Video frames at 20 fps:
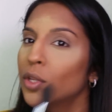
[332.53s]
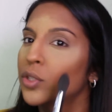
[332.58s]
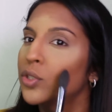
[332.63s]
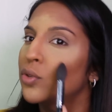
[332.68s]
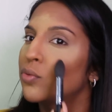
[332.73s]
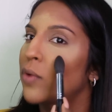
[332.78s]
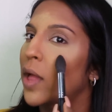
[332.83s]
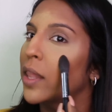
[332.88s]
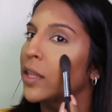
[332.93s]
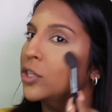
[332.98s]

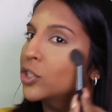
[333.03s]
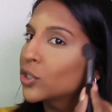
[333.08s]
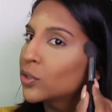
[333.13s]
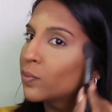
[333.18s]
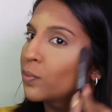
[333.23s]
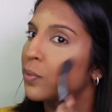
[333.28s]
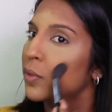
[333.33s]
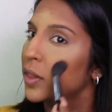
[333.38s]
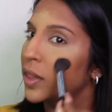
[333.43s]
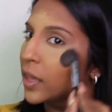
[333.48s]
to really
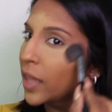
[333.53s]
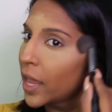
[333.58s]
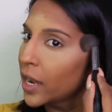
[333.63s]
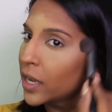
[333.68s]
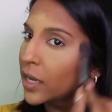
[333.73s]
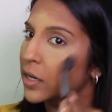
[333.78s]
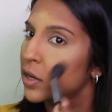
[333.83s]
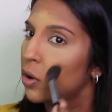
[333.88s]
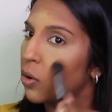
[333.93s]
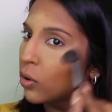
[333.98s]
just
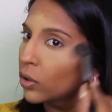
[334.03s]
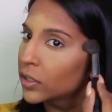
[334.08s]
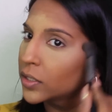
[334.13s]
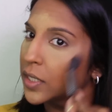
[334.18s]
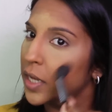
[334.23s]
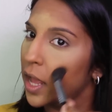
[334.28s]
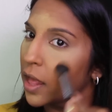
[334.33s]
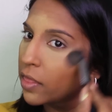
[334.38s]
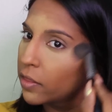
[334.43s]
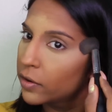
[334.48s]
blend it all
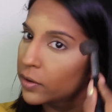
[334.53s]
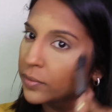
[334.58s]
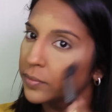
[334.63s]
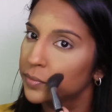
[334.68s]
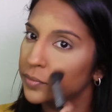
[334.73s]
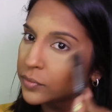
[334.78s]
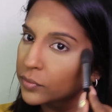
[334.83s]
together.